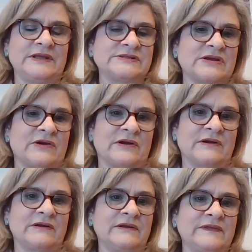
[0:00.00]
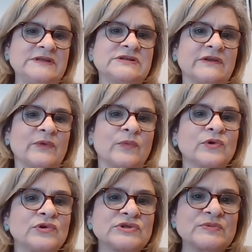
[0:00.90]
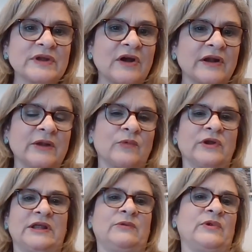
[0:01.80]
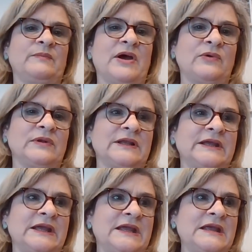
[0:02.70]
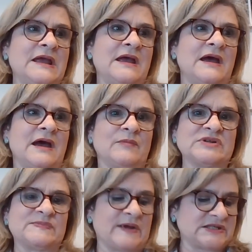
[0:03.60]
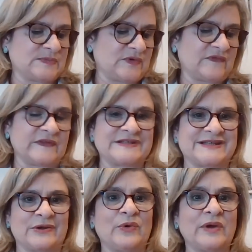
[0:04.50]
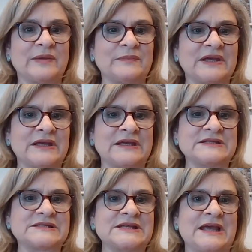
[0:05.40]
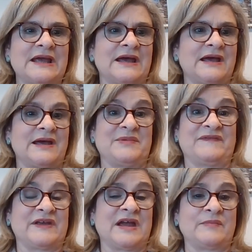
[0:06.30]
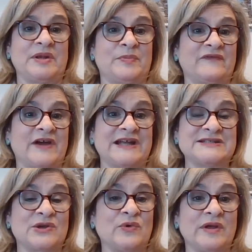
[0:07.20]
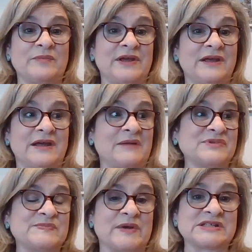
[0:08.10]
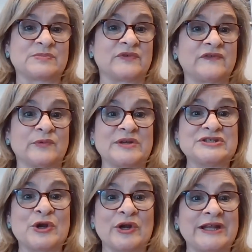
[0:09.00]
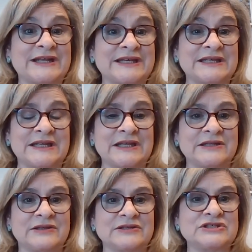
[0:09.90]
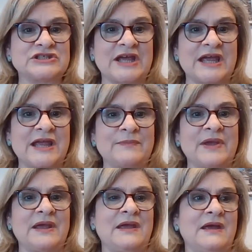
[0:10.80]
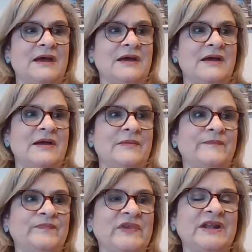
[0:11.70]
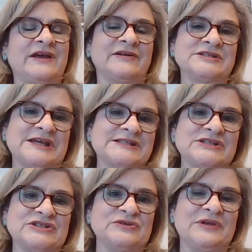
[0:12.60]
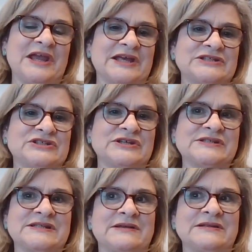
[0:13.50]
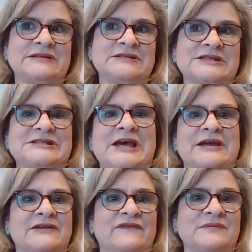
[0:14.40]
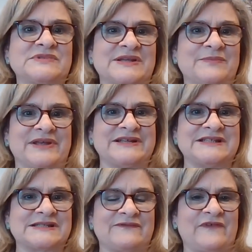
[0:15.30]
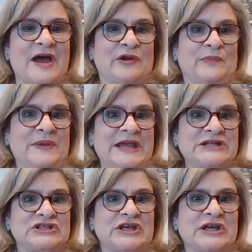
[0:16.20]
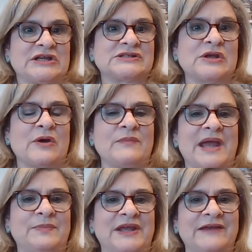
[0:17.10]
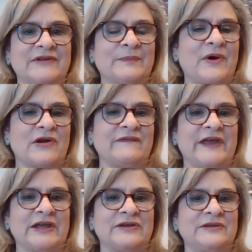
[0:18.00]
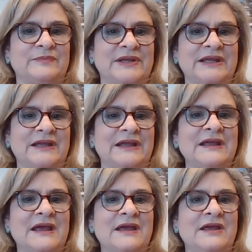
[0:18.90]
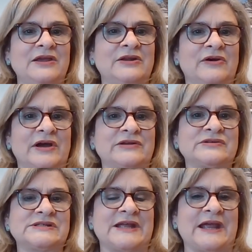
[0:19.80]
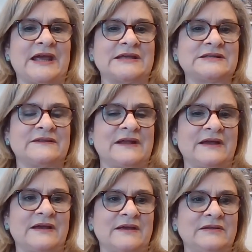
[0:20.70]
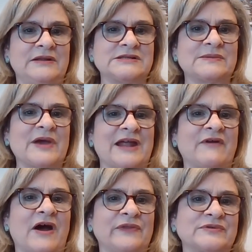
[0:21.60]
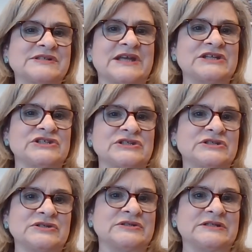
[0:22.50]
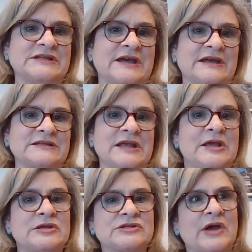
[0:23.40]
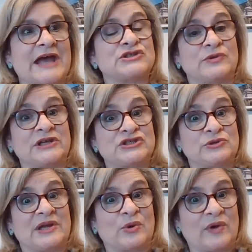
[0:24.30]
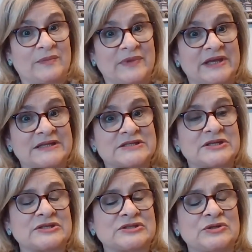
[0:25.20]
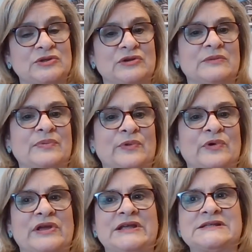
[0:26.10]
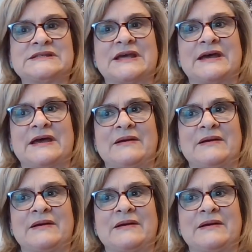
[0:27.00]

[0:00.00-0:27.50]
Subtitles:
these are the rules regarding working remotely. I'm responsible for this equipment. If the company provides equipment, I'm responsible for returning it in good shape. In Texas, you can't just deduct from somebody's final paycheck. So maybe even a part of that could be, I understand, some kind of authorization to deduct. So as you issue equipment to your employees,